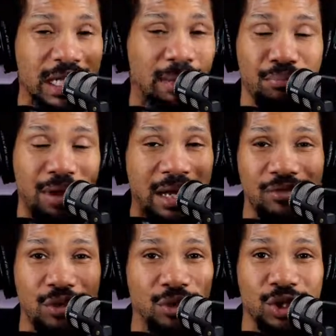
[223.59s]
You can break
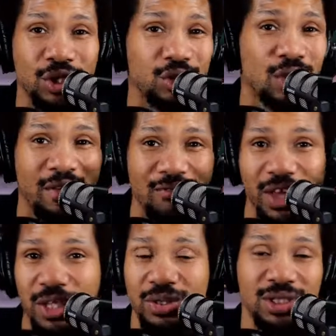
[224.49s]
the walls. You can do a lot of
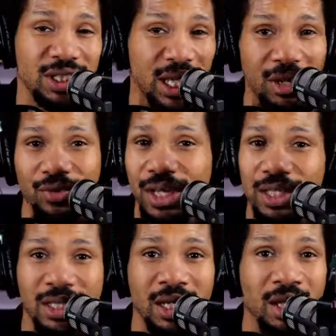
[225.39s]
things with
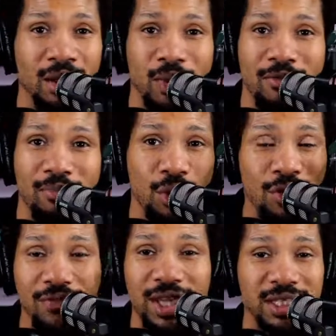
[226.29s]
series, with
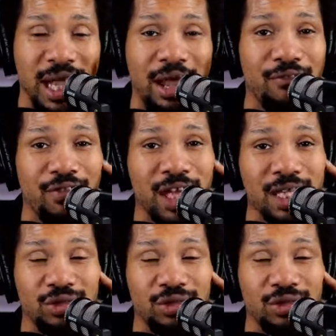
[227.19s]
movies and everything.